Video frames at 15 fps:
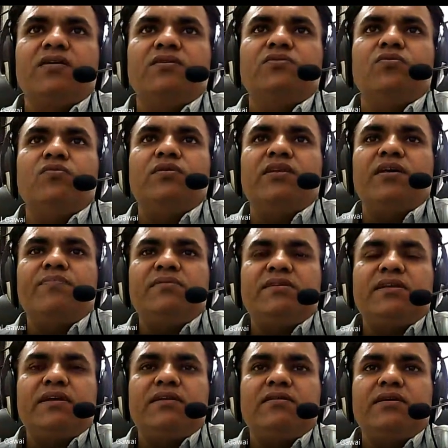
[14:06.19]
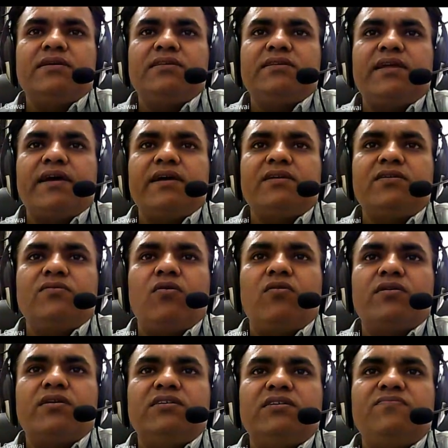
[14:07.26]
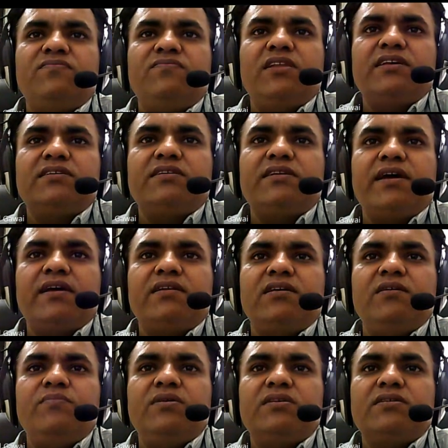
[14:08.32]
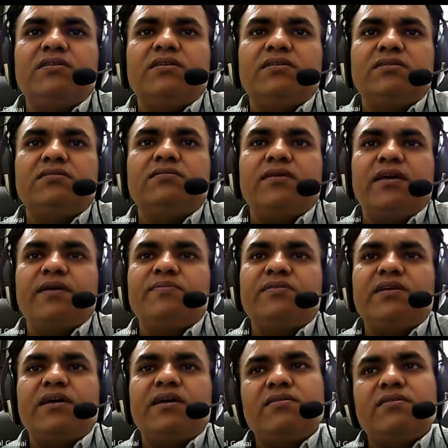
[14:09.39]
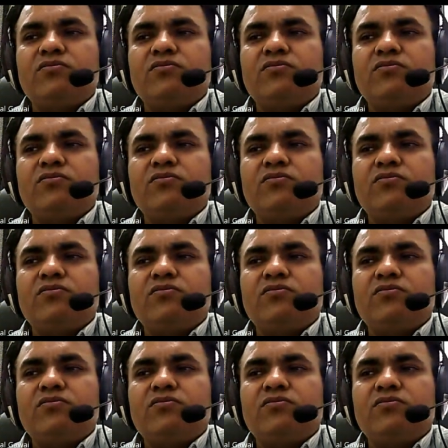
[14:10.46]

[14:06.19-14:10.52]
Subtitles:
So grapeseed extract, orange peel extract, hibiscus extract.